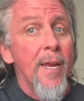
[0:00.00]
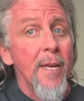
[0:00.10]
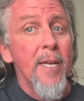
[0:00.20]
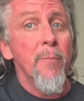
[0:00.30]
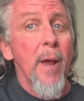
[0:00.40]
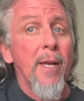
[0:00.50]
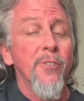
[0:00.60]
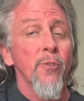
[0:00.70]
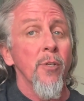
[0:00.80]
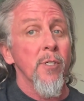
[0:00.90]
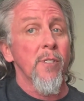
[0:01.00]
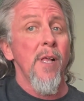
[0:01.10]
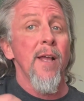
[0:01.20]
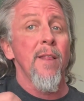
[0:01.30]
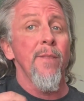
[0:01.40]
E major looks
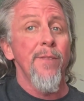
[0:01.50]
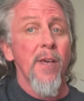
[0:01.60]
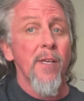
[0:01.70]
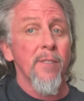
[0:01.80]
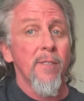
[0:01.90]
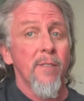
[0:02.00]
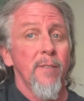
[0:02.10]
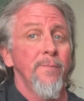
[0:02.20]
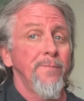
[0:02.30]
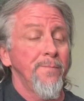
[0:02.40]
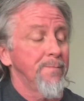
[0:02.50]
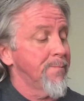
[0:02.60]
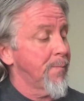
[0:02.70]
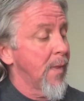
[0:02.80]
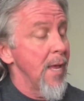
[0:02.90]
like this,
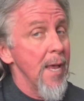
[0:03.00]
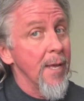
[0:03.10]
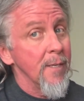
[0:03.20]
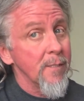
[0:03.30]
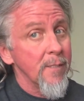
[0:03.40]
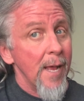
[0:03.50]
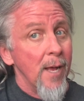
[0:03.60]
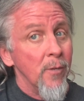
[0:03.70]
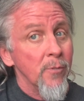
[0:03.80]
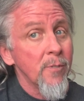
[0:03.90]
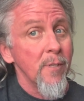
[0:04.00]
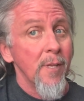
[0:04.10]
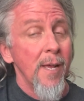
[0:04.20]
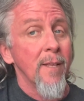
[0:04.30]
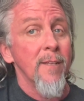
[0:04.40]
and it sounds
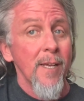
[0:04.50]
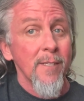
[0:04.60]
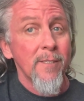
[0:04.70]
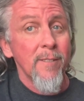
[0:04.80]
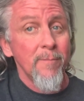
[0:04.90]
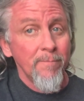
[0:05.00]
like this.